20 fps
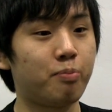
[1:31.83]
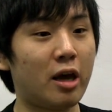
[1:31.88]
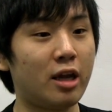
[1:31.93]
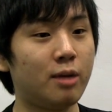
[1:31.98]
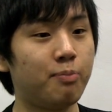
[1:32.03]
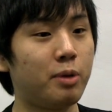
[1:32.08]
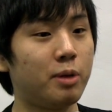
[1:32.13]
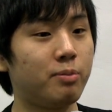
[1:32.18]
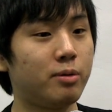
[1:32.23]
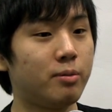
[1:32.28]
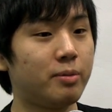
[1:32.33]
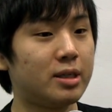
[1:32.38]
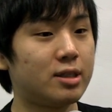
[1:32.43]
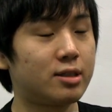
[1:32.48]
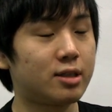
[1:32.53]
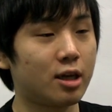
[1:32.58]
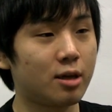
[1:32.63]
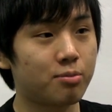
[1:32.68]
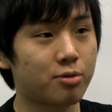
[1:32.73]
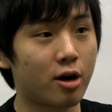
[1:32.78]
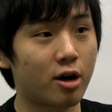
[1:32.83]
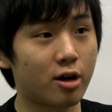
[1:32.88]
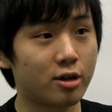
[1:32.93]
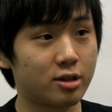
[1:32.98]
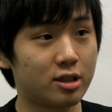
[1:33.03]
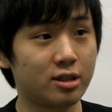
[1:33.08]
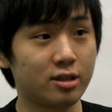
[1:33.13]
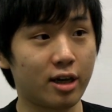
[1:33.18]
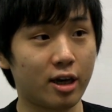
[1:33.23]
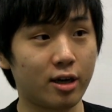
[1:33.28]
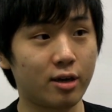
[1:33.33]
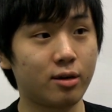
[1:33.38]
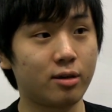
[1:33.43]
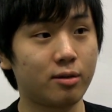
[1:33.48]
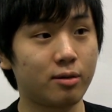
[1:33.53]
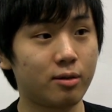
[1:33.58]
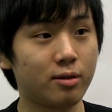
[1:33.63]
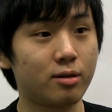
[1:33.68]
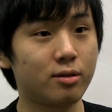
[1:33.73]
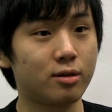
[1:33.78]
Many people have been saying Protoss is like
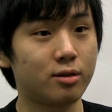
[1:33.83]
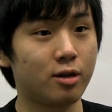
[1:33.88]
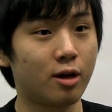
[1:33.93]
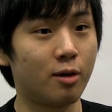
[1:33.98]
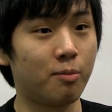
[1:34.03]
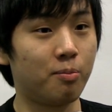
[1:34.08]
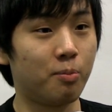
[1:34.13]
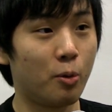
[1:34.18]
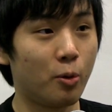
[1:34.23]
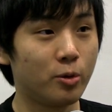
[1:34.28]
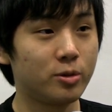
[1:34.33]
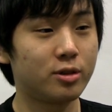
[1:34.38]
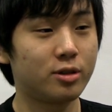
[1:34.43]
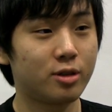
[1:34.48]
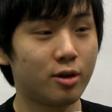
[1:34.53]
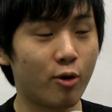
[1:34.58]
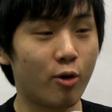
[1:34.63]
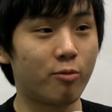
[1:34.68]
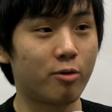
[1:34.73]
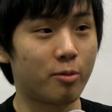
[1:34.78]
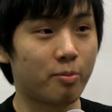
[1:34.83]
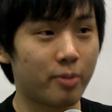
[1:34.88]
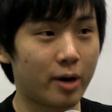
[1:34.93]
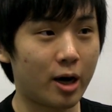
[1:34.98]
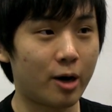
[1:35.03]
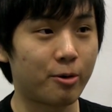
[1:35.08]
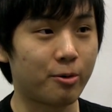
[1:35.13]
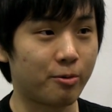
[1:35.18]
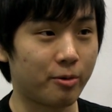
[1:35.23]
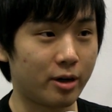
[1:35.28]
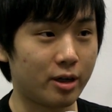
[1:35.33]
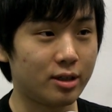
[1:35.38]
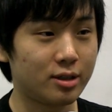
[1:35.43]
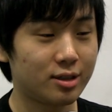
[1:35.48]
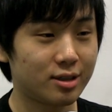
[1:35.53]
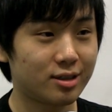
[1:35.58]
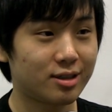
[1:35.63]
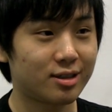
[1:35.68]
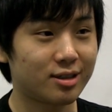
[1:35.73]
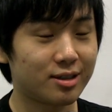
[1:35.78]
the most overpowered
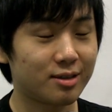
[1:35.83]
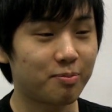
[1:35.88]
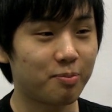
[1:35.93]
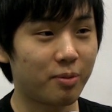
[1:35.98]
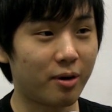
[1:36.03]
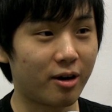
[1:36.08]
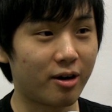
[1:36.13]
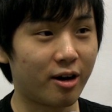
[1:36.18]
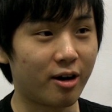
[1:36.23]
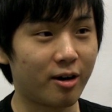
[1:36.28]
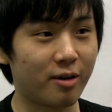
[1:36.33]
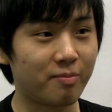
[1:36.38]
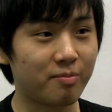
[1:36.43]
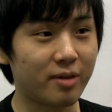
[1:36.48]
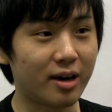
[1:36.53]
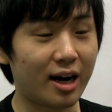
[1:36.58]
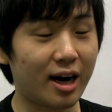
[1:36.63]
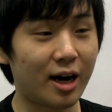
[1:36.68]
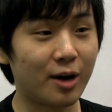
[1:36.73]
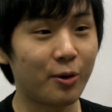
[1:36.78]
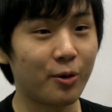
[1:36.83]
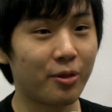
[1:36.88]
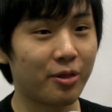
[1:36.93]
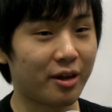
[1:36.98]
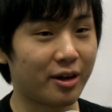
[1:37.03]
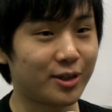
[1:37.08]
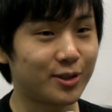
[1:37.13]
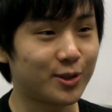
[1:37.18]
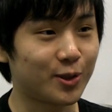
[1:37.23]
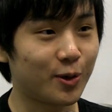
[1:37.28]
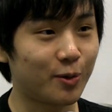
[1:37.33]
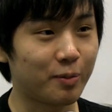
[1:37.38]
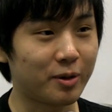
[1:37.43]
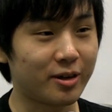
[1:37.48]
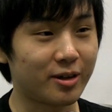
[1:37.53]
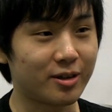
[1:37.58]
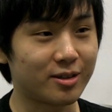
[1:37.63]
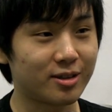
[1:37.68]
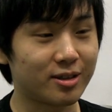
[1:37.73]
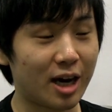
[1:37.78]
race, but I don't think so
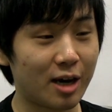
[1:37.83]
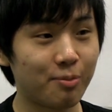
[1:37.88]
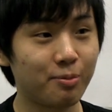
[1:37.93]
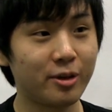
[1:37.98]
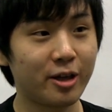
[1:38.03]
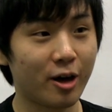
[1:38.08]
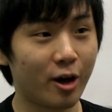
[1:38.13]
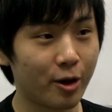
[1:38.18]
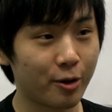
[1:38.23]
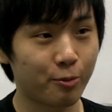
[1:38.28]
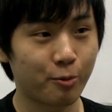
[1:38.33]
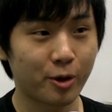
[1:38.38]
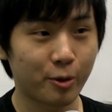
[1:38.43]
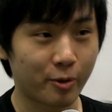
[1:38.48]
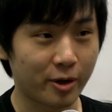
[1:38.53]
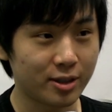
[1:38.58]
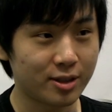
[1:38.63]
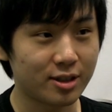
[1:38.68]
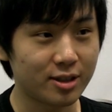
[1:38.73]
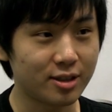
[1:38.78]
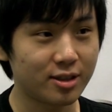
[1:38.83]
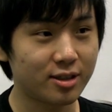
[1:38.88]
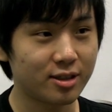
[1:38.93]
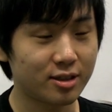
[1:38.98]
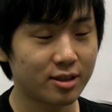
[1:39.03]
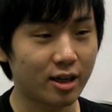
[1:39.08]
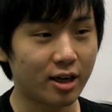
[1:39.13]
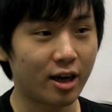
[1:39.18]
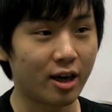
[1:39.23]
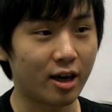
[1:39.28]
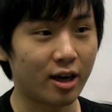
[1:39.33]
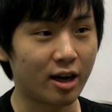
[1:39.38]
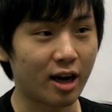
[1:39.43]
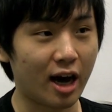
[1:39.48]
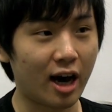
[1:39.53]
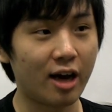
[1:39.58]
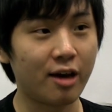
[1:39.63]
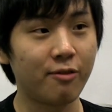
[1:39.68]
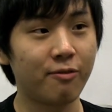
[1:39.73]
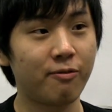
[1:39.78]
because I play all three races and
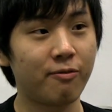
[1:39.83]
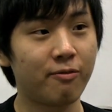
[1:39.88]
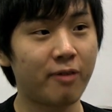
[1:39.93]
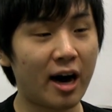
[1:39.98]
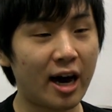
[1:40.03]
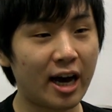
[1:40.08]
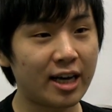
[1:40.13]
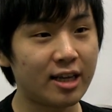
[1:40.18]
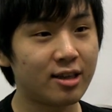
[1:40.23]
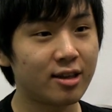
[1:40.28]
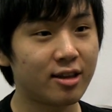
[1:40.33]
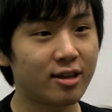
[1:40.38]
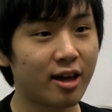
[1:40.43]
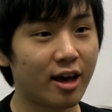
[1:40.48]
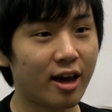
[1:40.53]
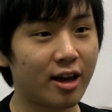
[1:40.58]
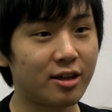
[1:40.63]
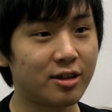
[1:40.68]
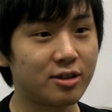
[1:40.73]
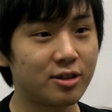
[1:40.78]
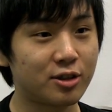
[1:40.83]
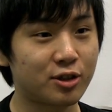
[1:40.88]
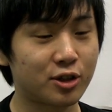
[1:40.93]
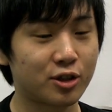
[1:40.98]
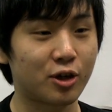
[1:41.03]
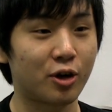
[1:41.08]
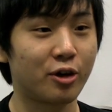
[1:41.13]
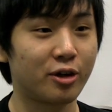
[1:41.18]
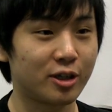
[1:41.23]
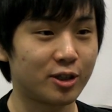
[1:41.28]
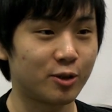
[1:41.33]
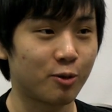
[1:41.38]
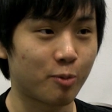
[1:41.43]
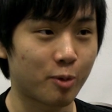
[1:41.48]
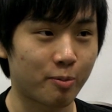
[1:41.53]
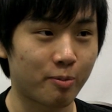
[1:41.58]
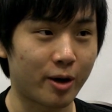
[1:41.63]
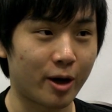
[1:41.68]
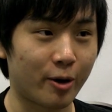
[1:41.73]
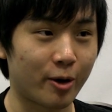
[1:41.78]
I find that Zerg is
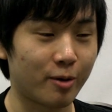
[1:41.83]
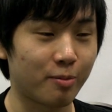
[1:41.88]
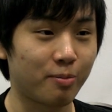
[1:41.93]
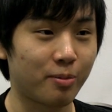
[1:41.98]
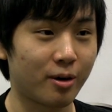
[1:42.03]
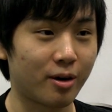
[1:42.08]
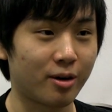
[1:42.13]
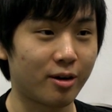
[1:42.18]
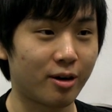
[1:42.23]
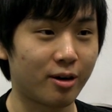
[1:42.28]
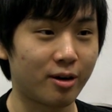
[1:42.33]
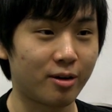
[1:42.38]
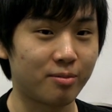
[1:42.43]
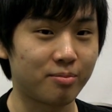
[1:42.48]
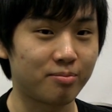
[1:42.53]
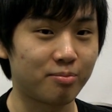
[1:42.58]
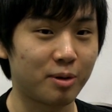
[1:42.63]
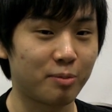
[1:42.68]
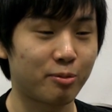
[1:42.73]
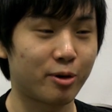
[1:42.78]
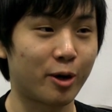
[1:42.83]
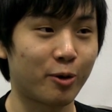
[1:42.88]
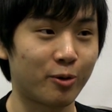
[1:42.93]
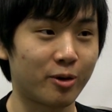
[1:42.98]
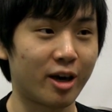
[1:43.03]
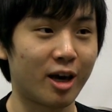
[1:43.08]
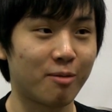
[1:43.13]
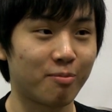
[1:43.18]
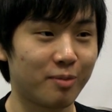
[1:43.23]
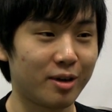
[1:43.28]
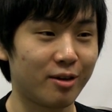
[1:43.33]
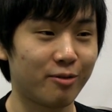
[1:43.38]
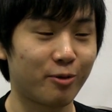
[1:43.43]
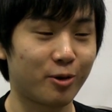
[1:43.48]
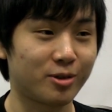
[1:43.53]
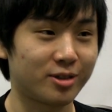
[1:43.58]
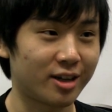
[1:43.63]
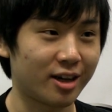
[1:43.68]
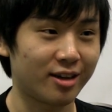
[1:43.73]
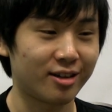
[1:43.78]
overpowered, but people are gonna hate me
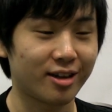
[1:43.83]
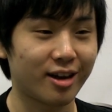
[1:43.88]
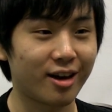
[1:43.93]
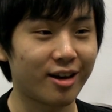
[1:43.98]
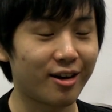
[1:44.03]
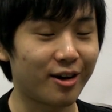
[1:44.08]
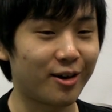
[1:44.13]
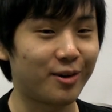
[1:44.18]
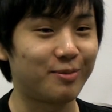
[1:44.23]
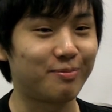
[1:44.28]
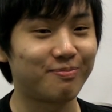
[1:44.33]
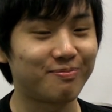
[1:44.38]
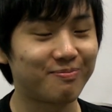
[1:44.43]
for saying that.